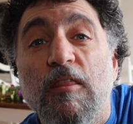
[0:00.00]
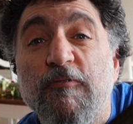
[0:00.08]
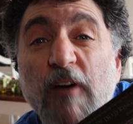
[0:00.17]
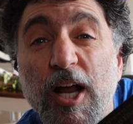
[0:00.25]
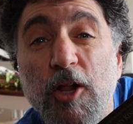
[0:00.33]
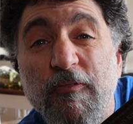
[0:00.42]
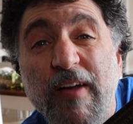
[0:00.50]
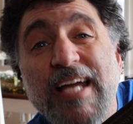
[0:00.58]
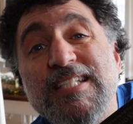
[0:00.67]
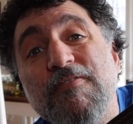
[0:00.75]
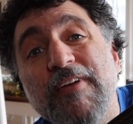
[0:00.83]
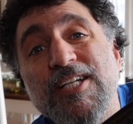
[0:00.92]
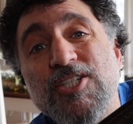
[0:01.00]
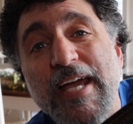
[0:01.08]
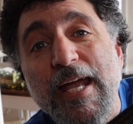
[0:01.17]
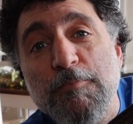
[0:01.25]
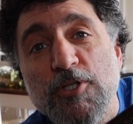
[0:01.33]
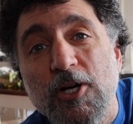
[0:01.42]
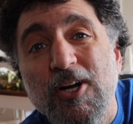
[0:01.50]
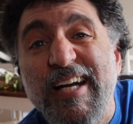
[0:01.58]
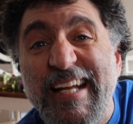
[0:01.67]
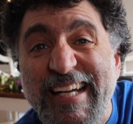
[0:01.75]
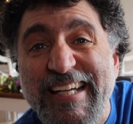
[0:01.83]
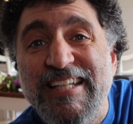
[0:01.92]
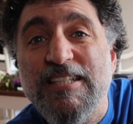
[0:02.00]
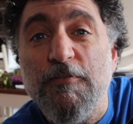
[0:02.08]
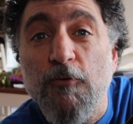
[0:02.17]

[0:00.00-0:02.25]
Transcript: The final phase of each game turn is,